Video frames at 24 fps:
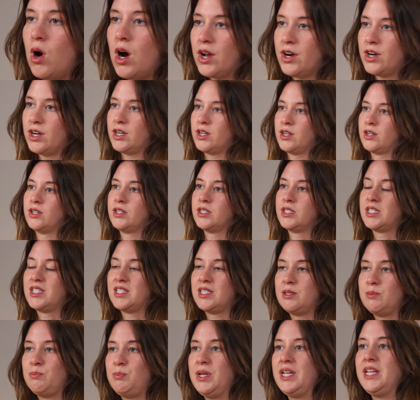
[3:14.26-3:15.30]
water
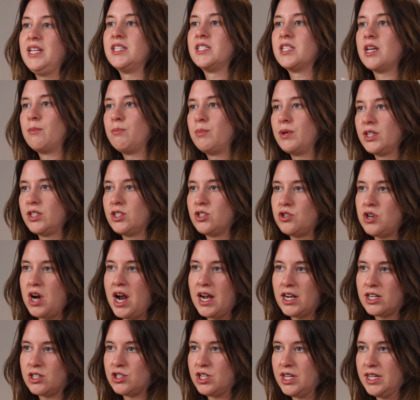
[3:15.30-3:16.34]
speeds up
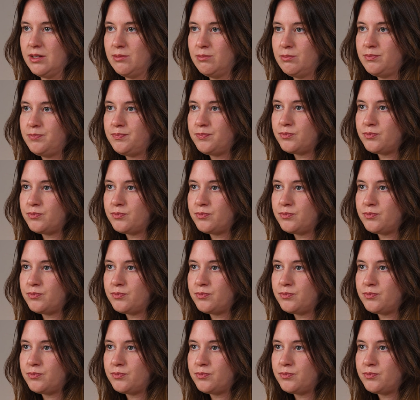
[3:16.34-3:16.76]
extraction